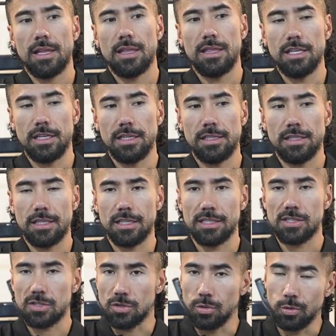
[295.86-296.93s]
the the
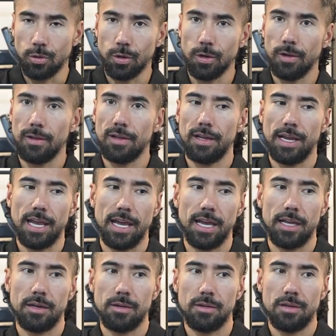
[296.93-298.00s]
school
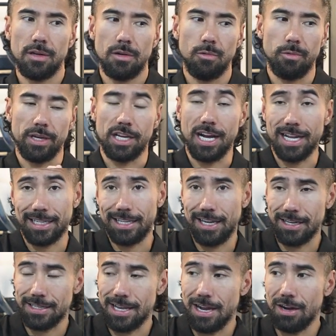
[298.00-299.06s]
and we got
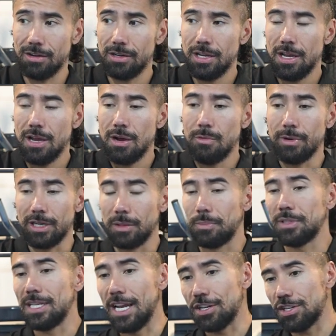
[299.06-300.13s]
kicked out. We could
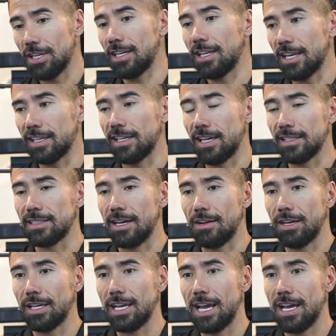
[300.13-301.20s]
potentially get kicked out
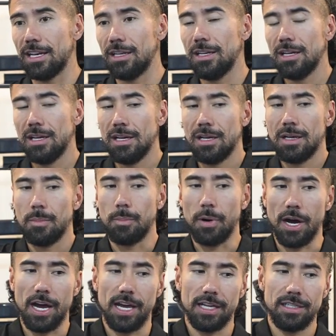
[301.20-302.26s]
again,
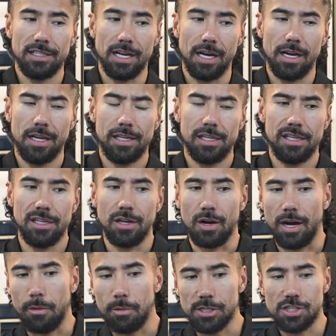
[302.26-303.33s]
but you know,
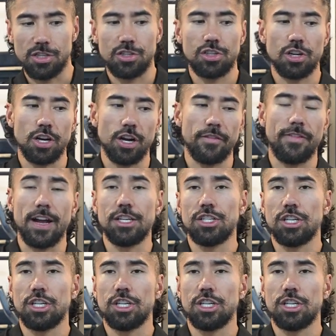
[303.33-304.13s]
I wasn't sure if I